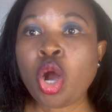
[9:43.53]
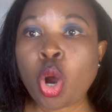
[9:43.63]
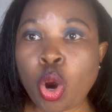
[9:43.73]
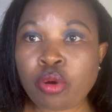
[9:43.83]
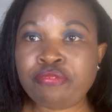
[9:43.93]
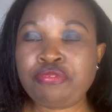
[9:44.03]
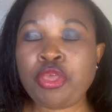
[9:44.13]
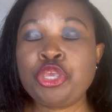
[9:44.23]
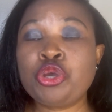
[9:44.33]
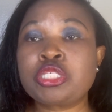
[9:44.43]
of
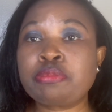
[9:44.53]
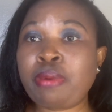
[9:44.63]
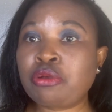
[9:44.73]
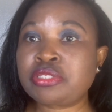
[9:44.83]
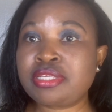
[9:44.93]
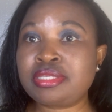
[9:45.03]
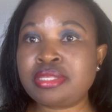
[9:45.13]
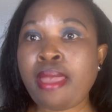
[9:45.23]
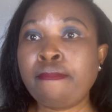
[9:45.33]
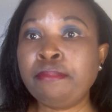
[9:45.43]
your spouse's
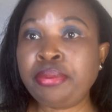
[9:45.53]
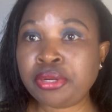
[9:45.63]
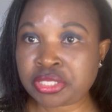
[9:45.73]
birth